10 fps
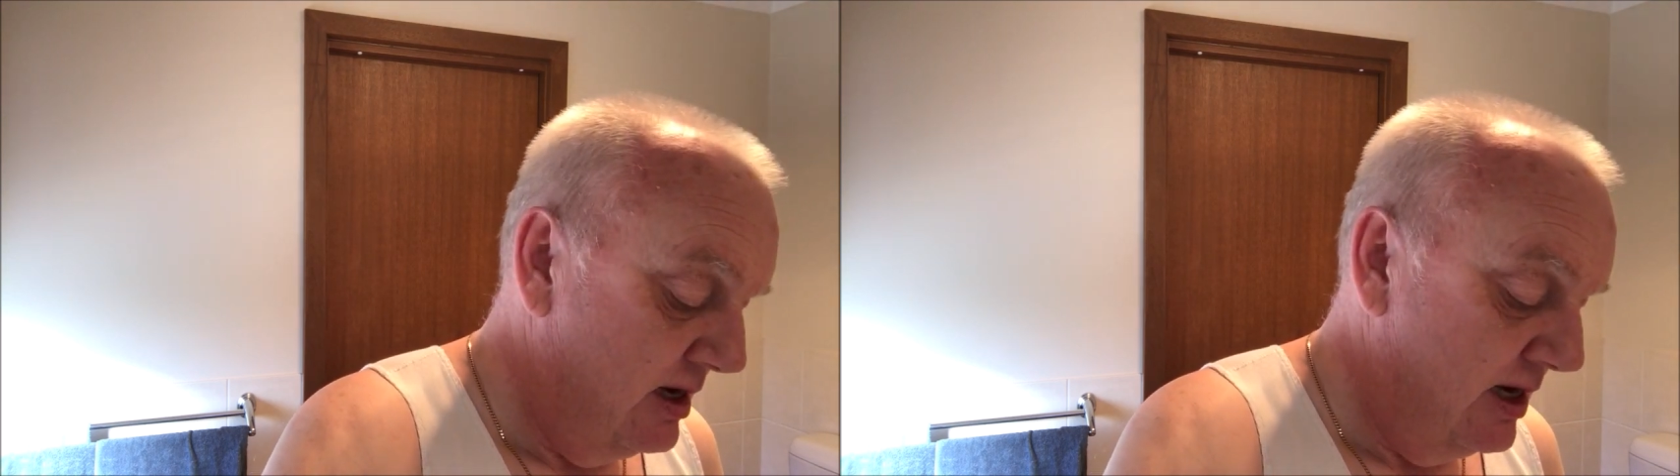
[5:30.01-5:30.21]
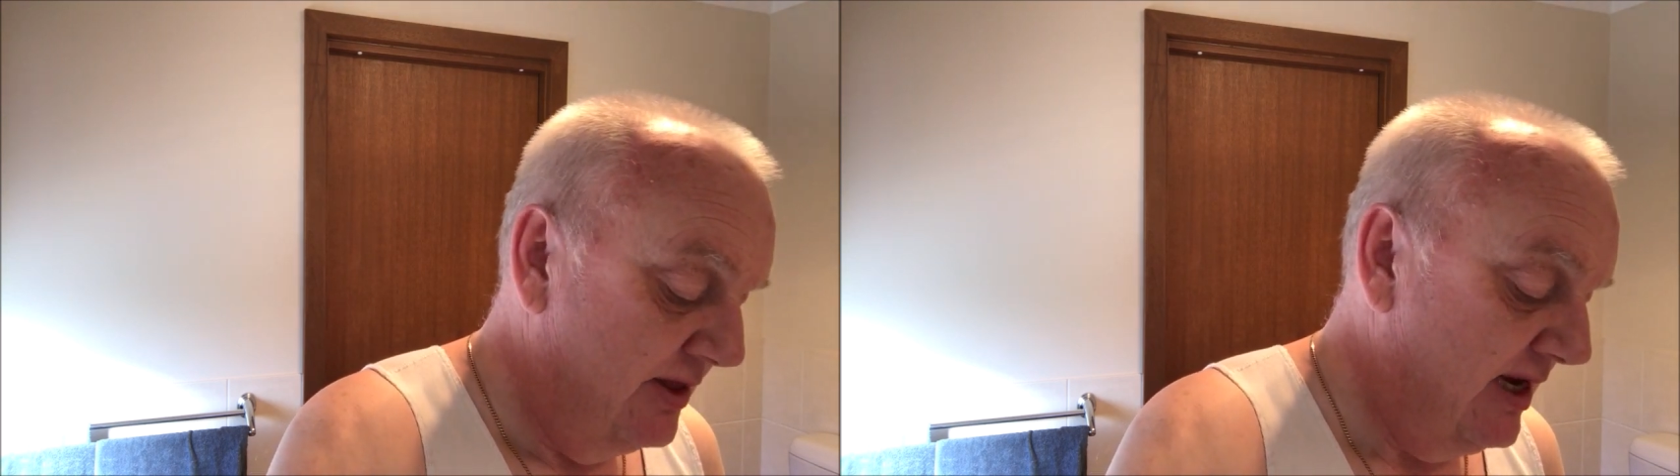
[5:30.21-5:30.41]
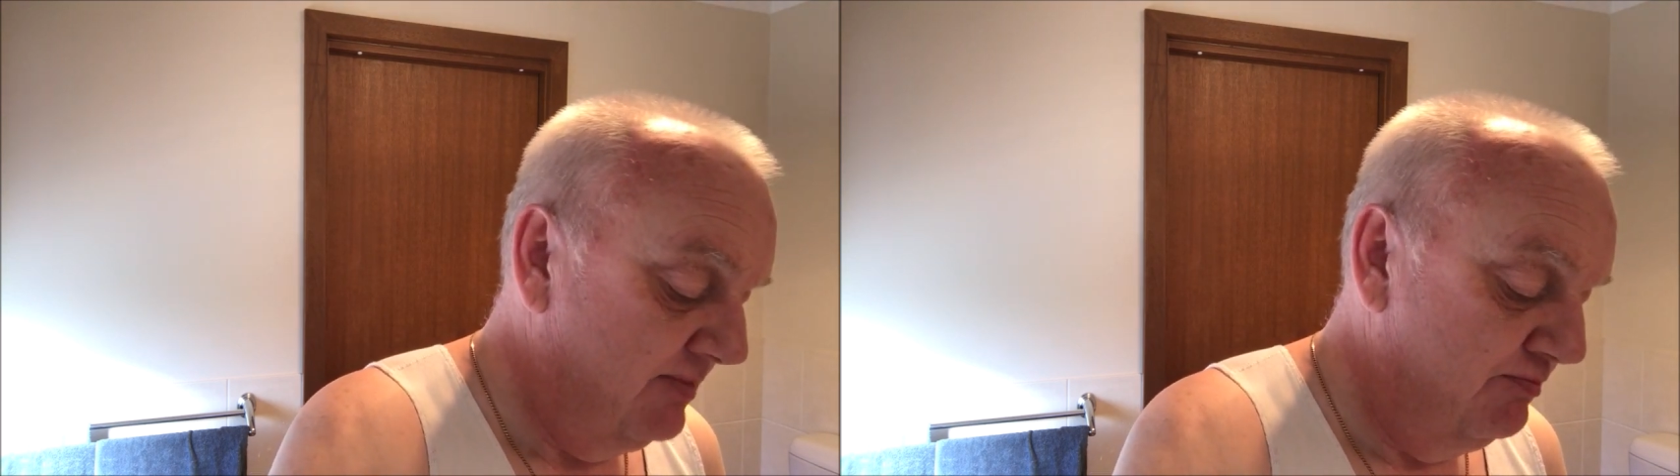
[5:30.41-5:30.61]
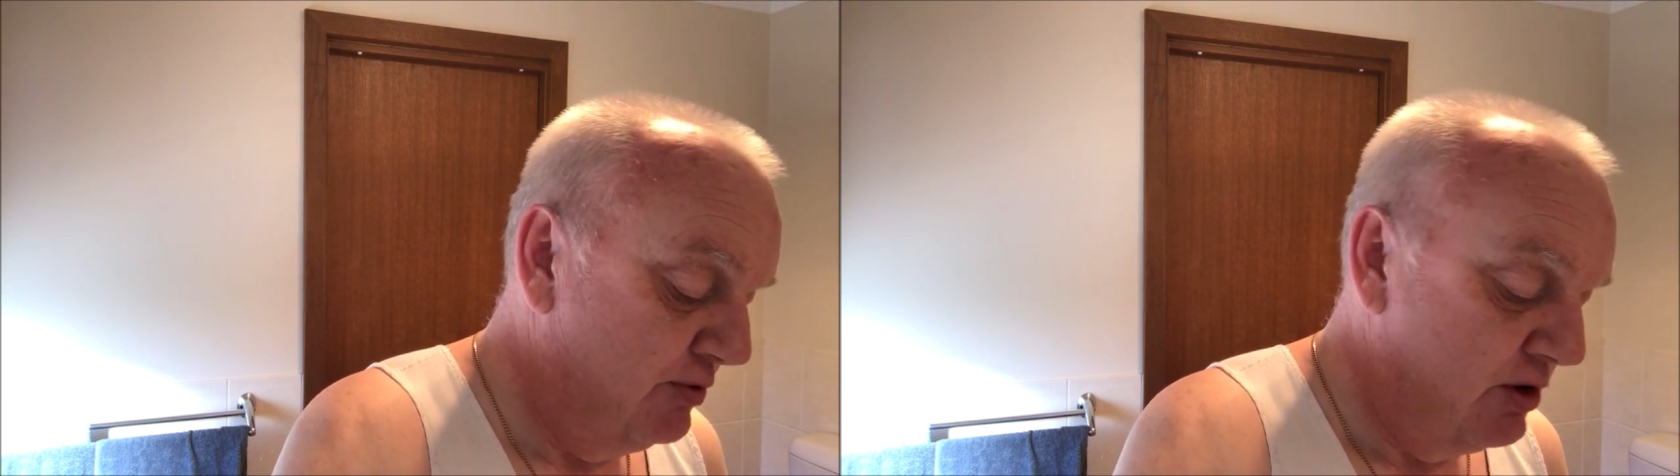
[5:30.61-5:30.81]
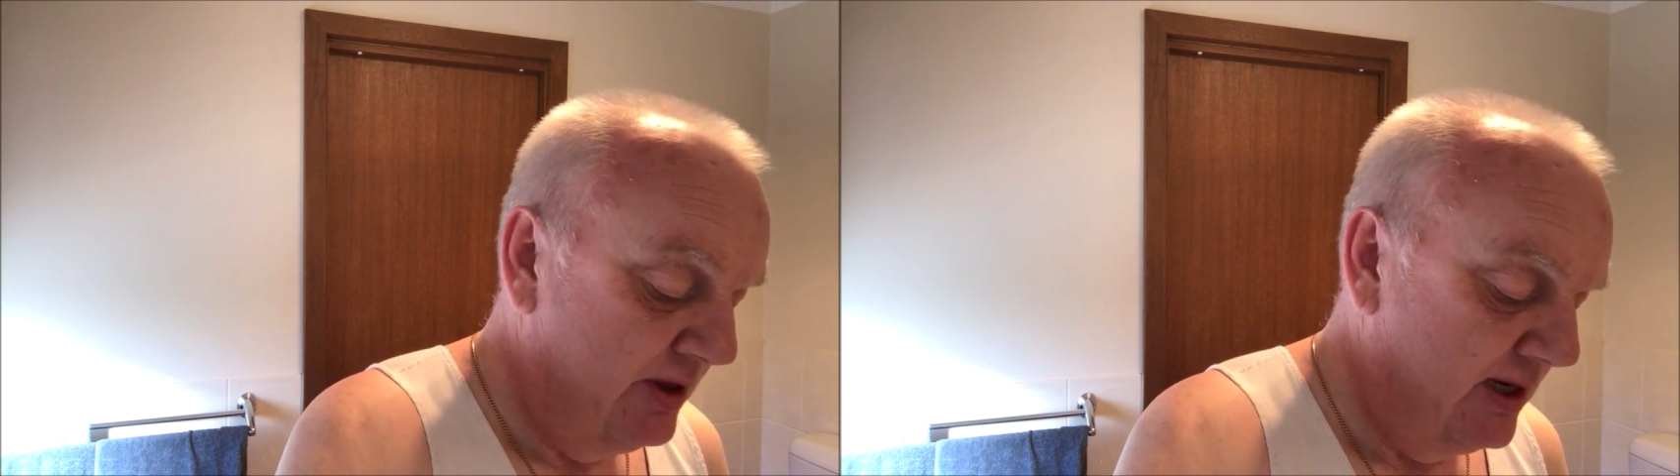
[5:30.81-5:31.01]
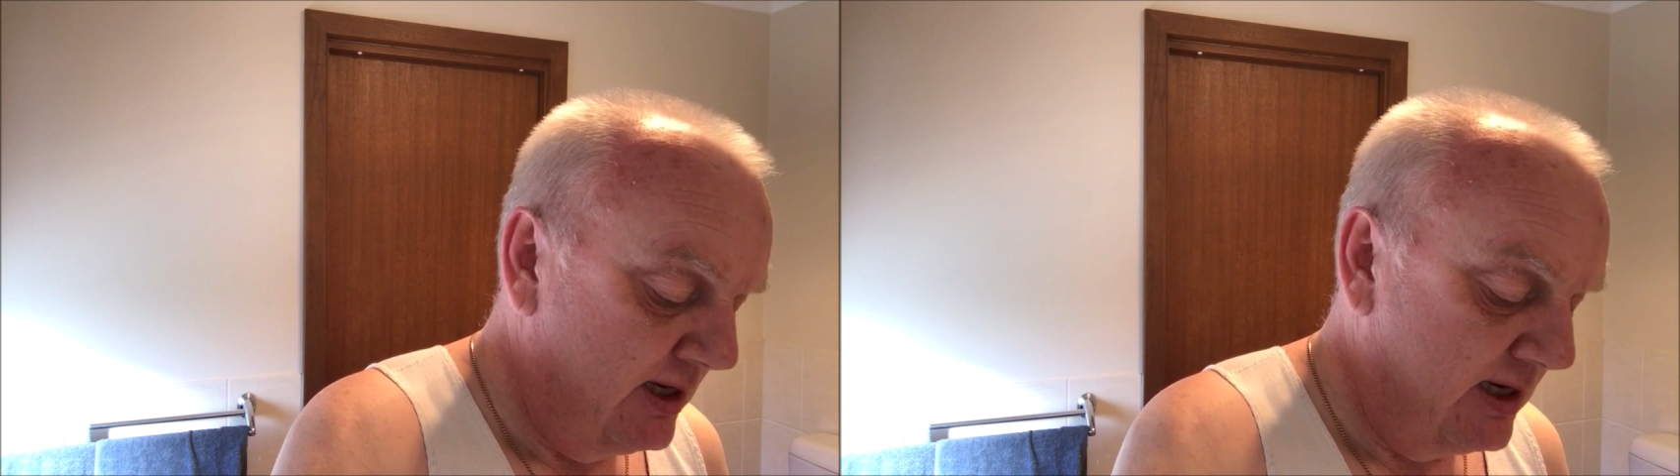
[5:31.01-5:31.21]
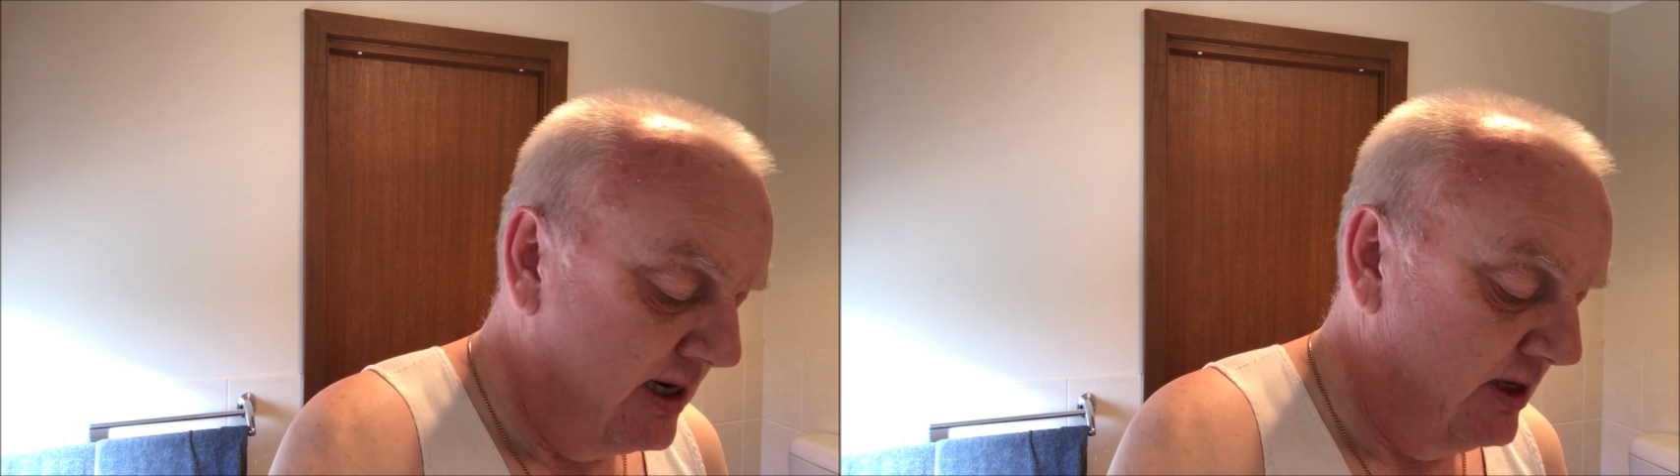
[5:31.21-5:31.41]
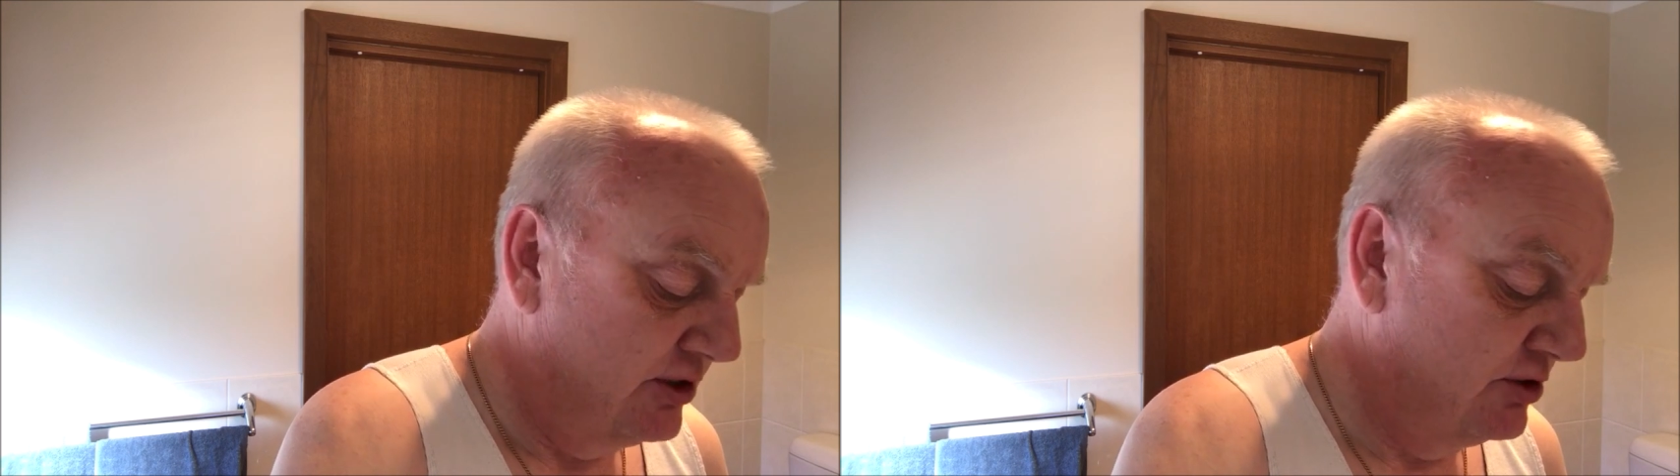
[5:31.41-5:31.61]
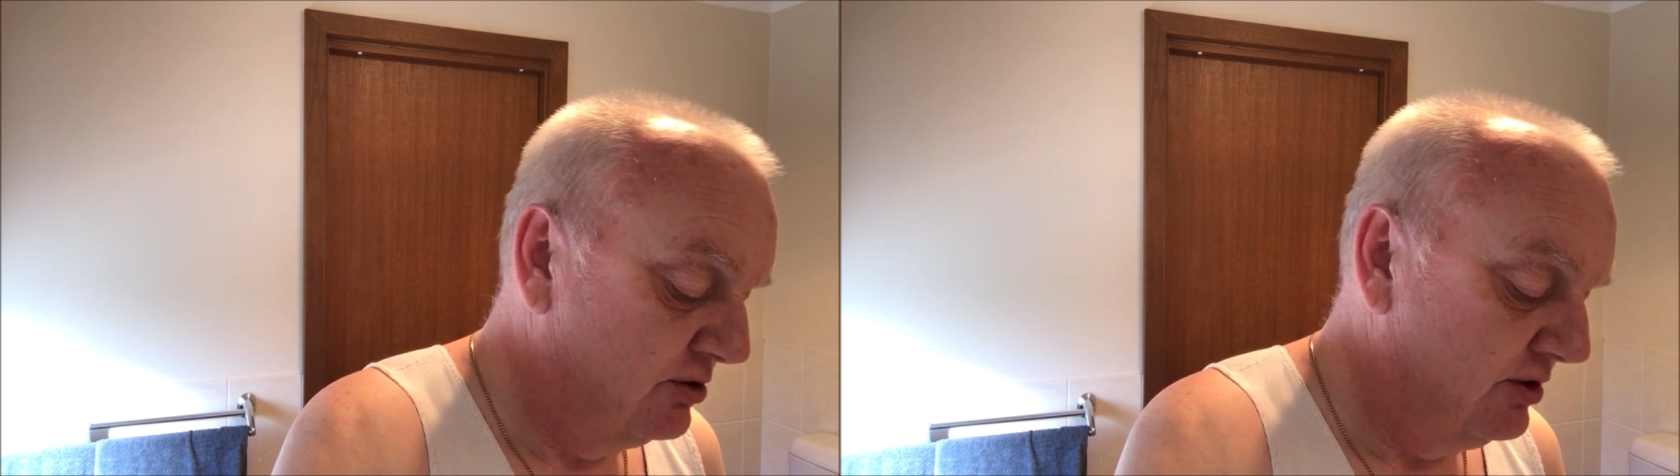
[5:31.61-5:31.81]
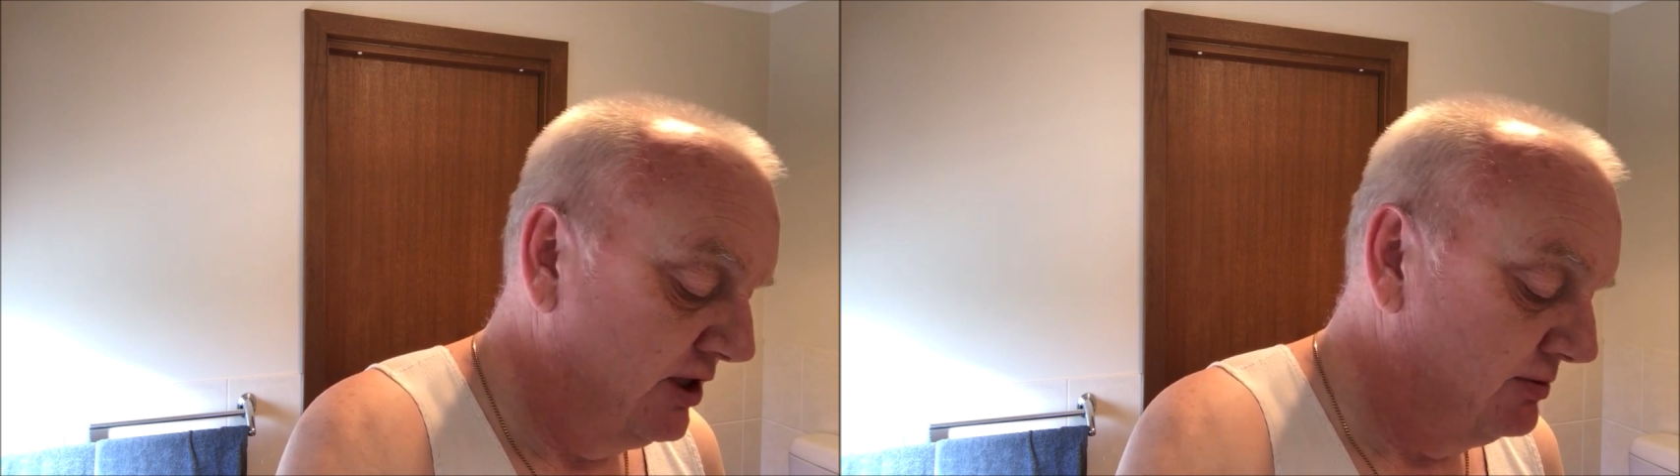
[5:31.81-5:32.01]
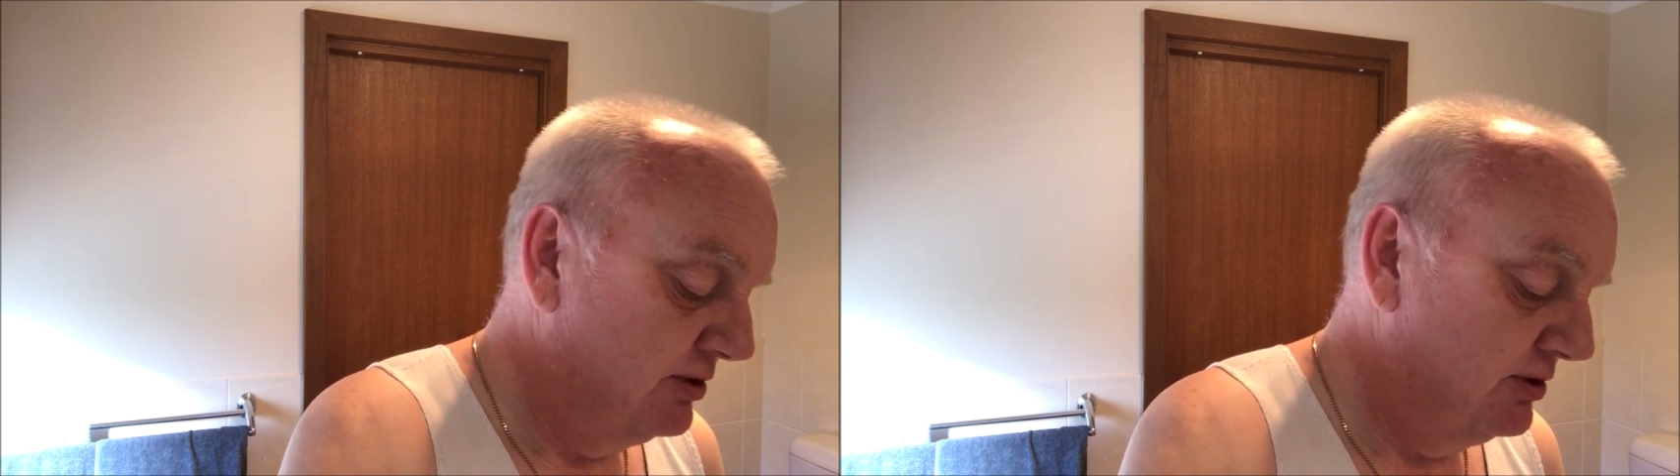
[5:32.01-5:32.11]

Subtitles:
I then bought the Kit's Choice,